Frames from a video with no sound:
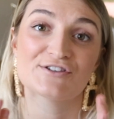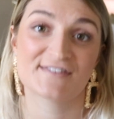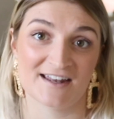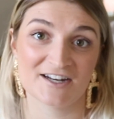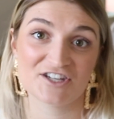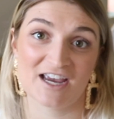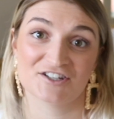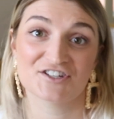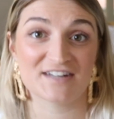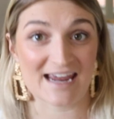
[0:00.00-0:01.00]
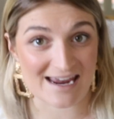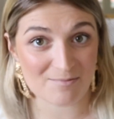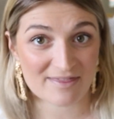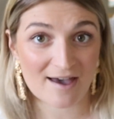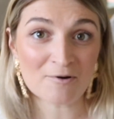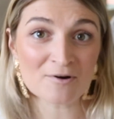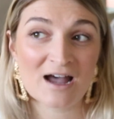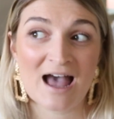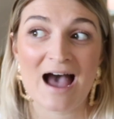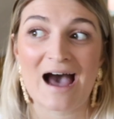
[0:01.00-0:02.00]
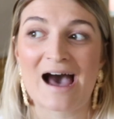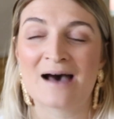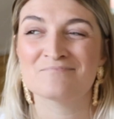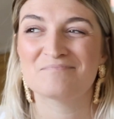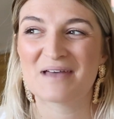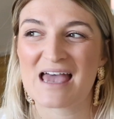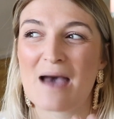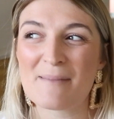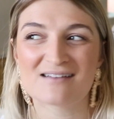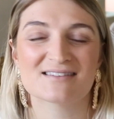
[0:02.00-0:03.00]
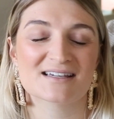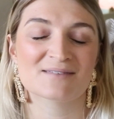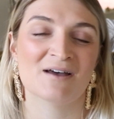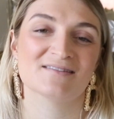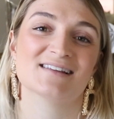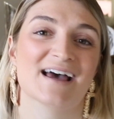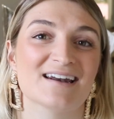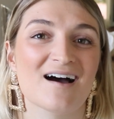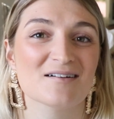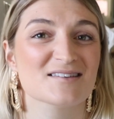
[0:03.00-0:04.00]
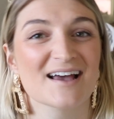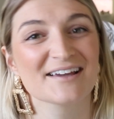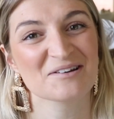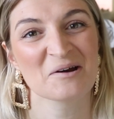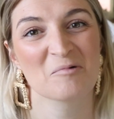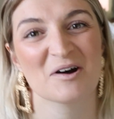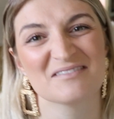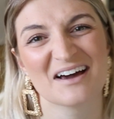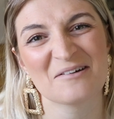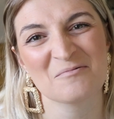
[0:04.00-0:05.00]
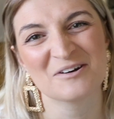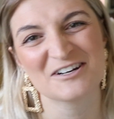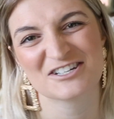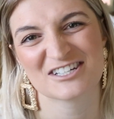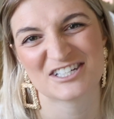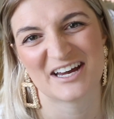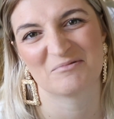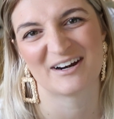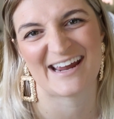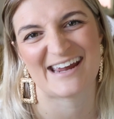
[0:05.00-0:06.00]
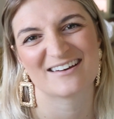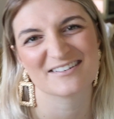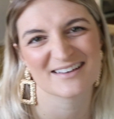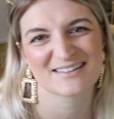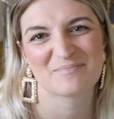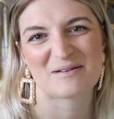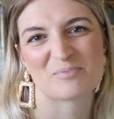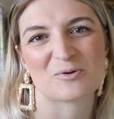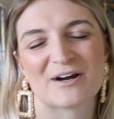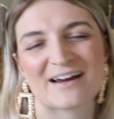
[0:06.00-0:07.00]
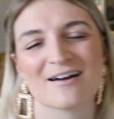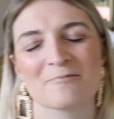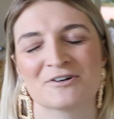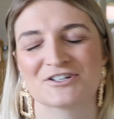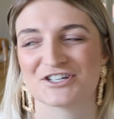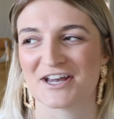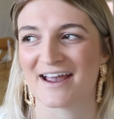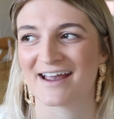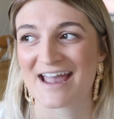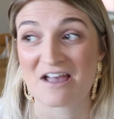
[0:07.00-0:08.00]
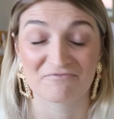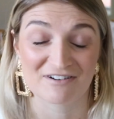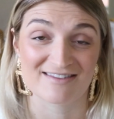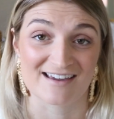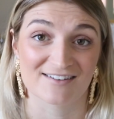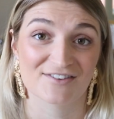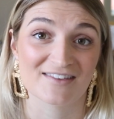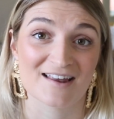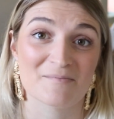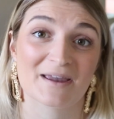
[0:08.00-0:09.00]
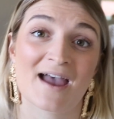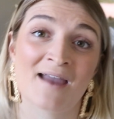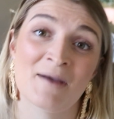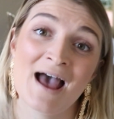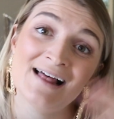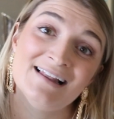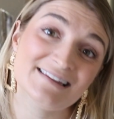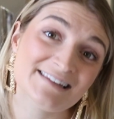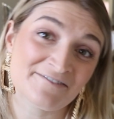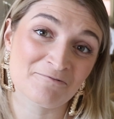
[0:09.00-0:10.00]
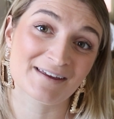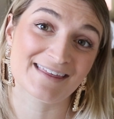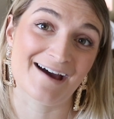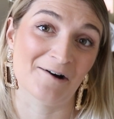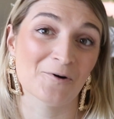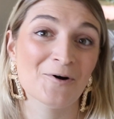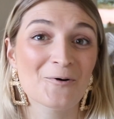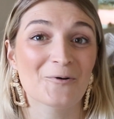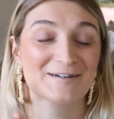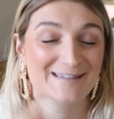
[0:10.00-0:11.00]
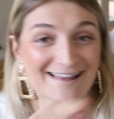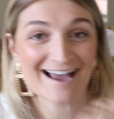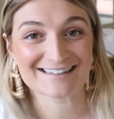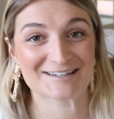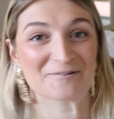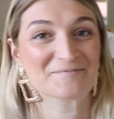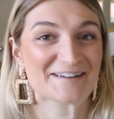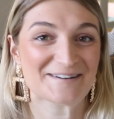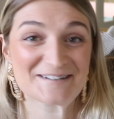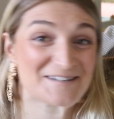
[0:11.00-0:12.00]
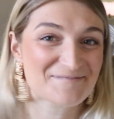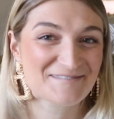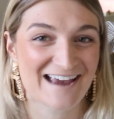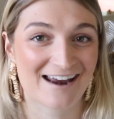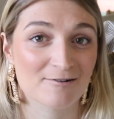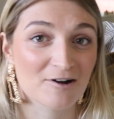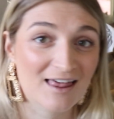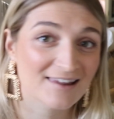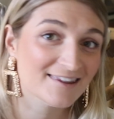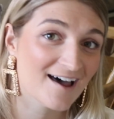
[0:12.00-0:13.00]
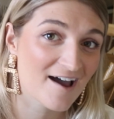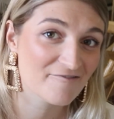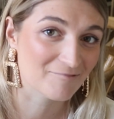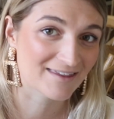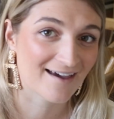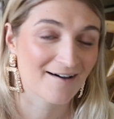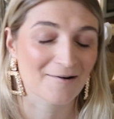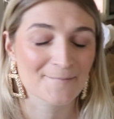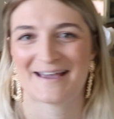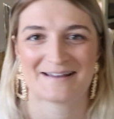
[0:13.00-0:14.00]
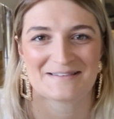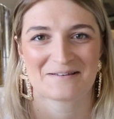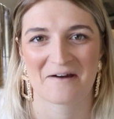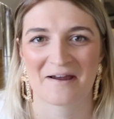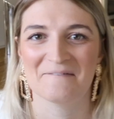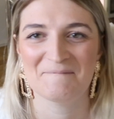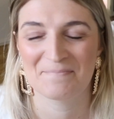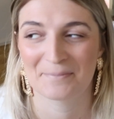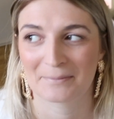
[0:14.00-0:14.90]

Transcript: so then it changed to Eat with Elle. But about 6 months later, I was like, you know what, I don't want to just share what I eat because that's a bit boring. I want to share everything. So then it became Live with Elle, or as I like to call my YouTube channel, Live with Elle. Yeah, sorry, I'll